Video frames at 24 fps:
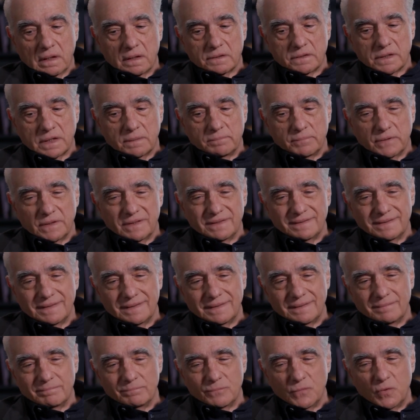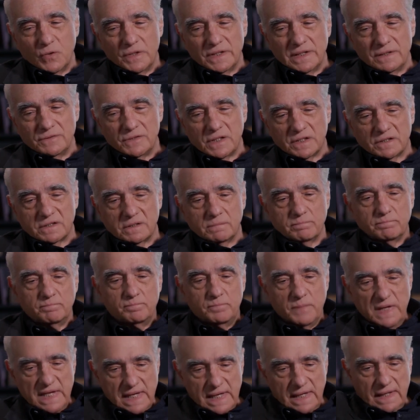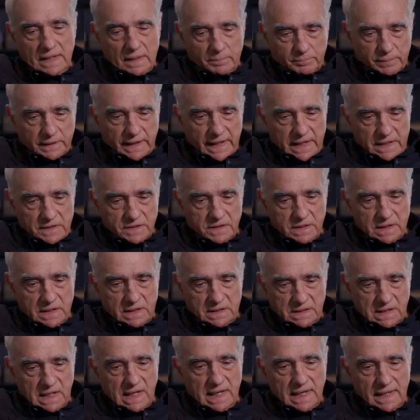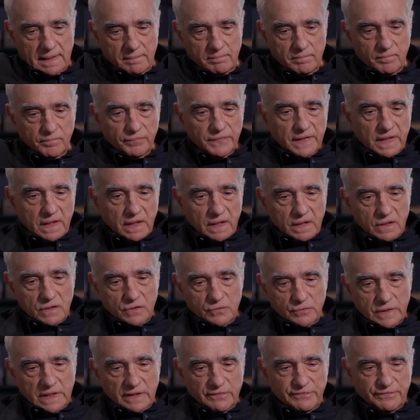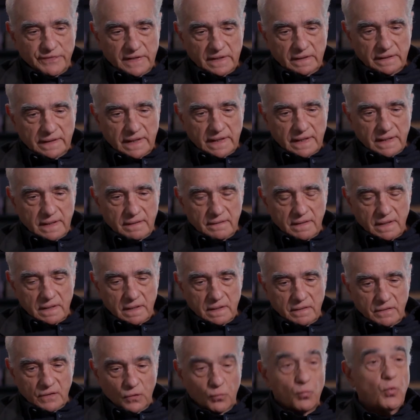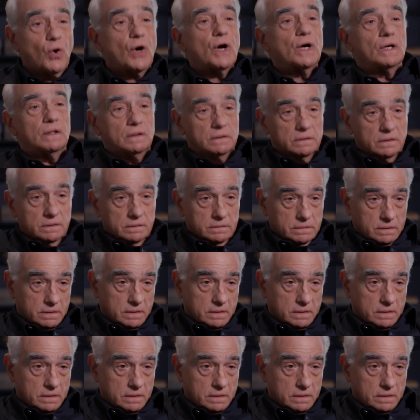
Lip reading: should I put it, more than just being in a place and a time. You really feel the world